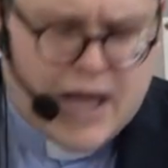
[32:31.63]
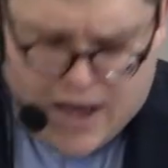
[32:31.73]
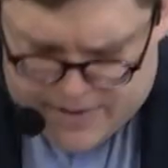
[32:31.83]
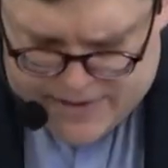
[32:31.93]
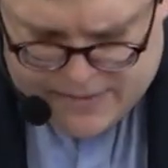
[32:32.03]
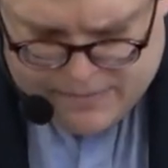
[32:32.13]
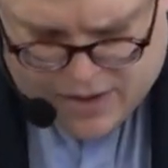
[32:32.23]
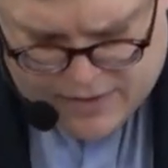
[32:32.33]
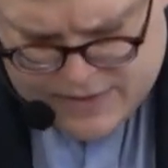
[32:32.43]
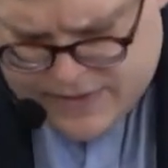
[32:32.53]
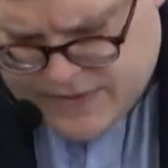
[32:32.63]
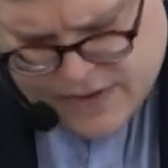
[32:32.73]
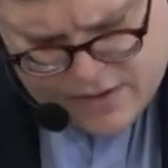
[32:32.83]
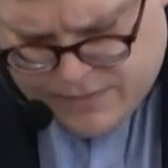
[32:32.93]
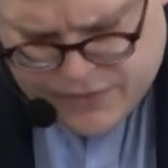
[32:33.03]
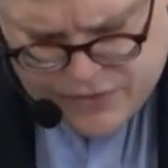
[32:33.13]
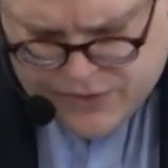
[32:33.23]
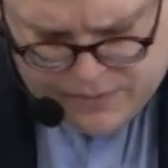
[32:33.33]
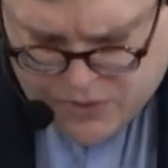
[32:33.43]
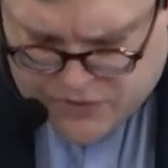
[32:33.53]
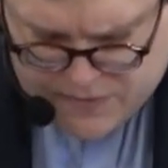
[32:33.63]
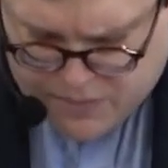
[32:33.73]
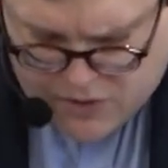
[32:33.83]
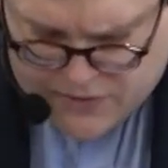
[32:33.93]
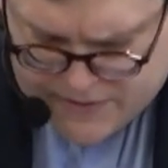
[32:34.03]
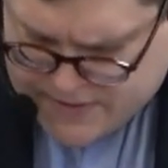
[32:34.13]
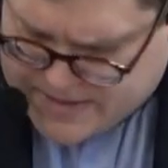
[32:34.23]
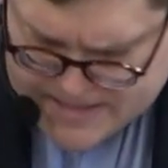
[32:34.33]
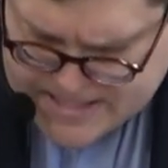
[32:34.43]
Amazon parcels that come through the post box